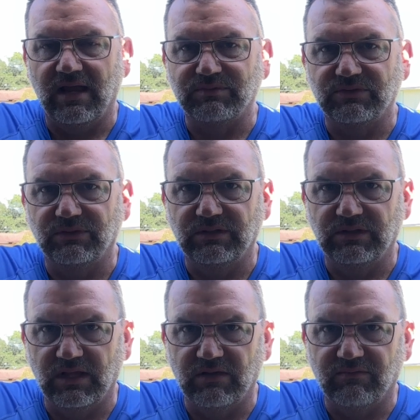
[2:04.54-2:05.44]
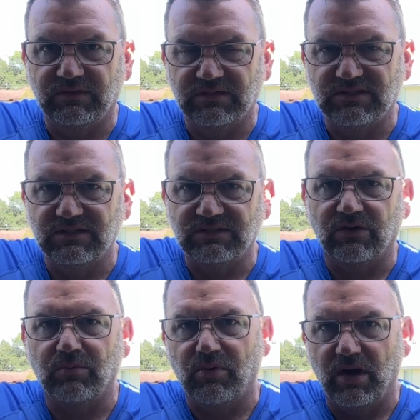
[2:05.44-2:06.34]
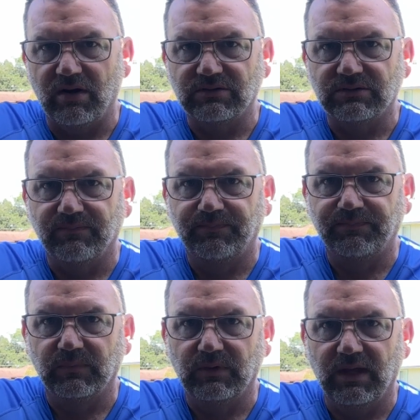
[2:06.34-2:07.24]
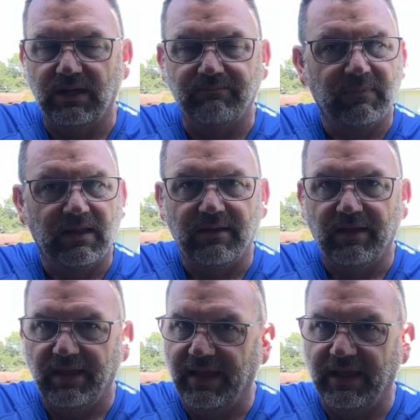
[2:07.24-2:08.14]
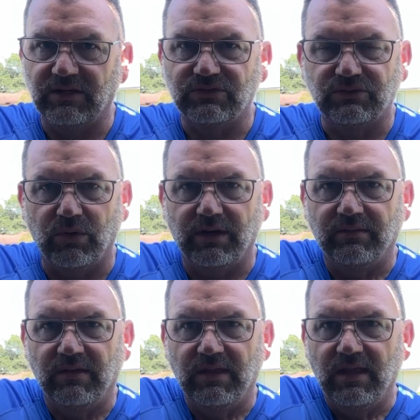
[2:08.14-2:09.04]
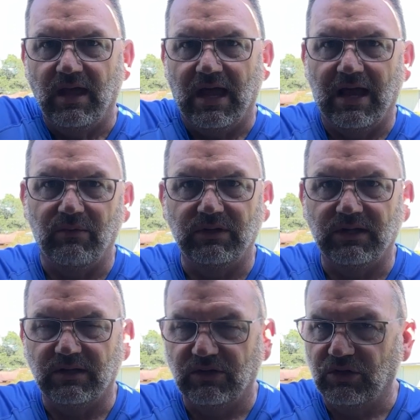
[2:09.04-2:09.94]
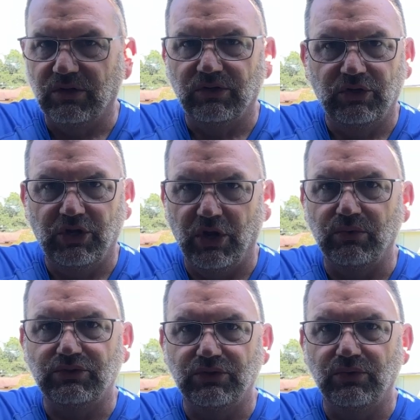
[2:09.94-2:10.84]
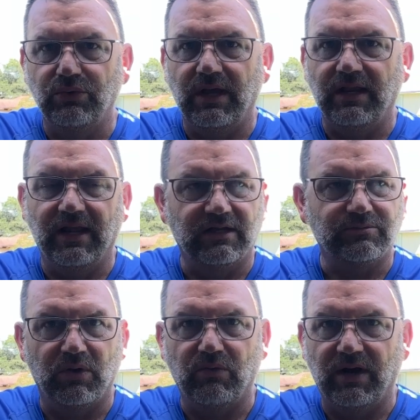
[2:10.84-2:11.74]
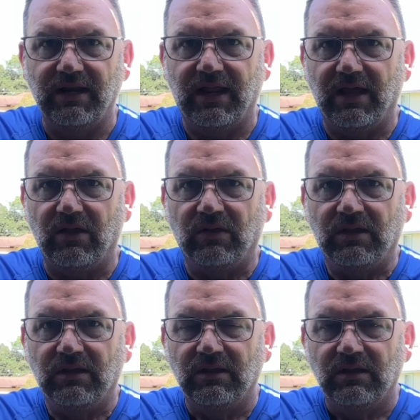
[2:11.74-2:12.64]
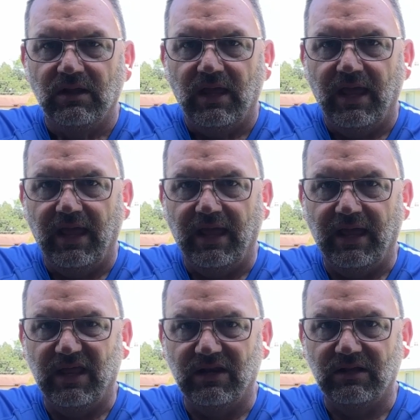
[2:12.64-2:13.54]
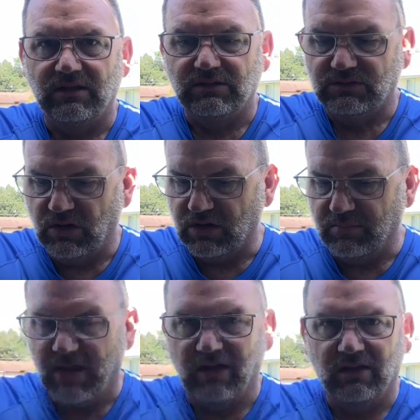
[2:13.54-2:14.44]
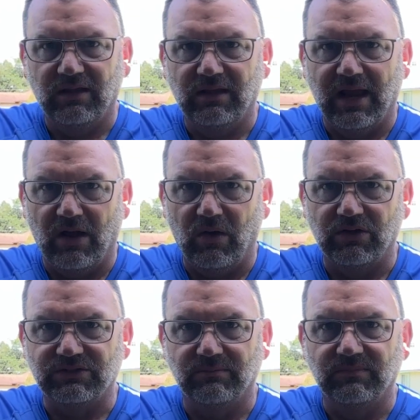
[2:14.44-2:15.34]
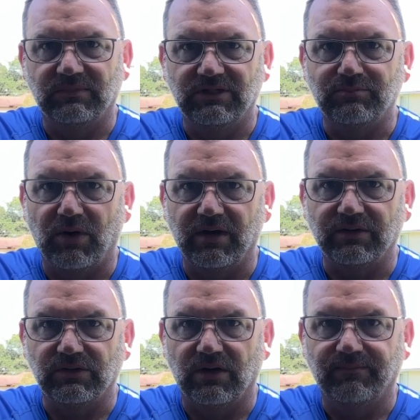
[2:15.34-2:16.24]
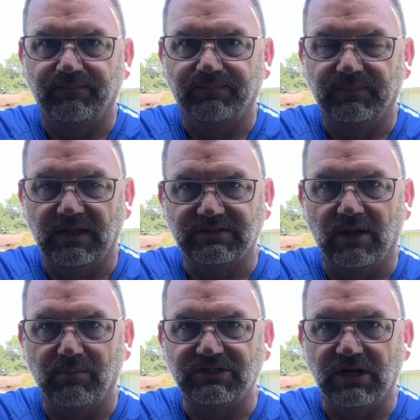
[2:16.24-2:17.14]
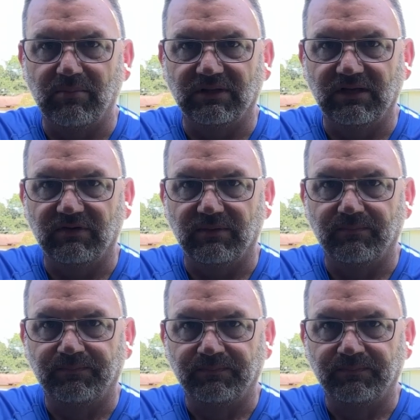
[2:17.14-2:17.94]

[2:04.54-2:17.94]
I absolutely love the SeaSucker products. Okay, end of story. I would go to an expo right now and talk about how awesome these products are. That's how much I believe in them.